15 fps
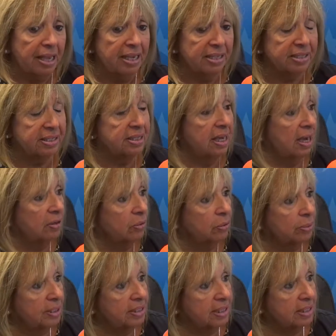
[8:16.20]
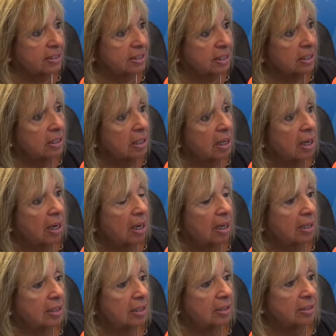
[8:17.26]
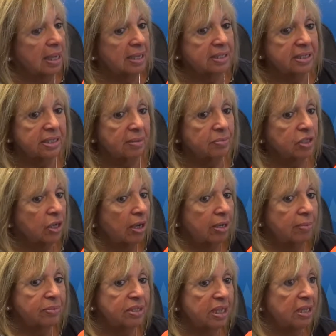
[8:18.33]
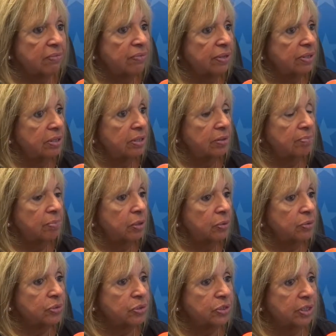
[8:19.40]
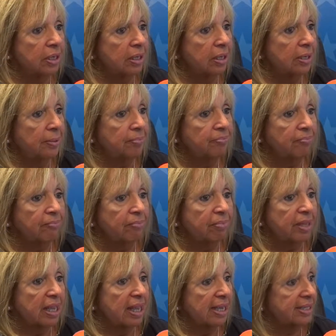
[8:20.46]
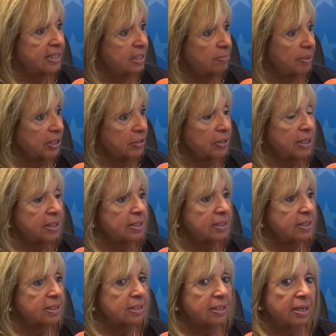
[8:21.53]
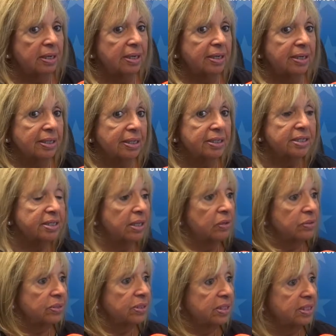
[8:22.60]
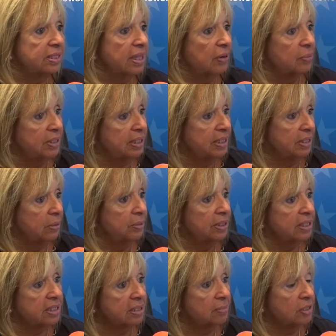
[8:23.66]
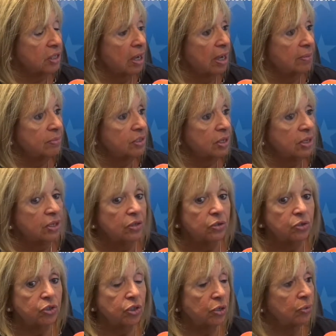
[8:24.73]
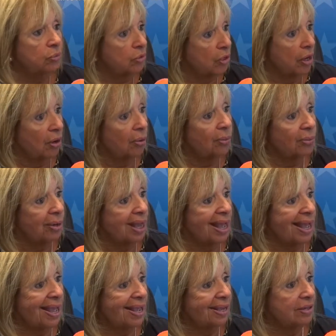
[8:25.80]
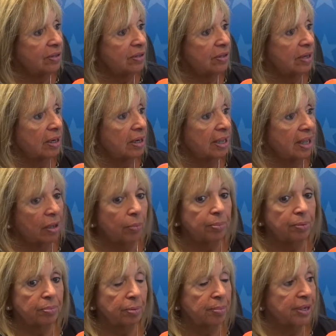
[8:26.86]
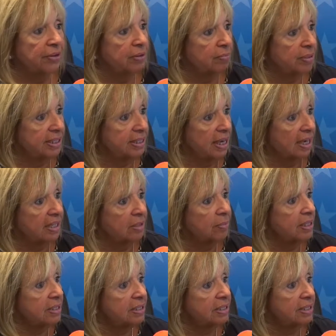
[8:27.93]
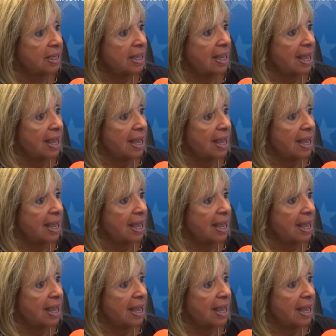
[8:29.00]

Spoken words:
it's not always easy, and sometimes even the most experienced consultants that we deal with sometimes don't know and help in preparing bid documents.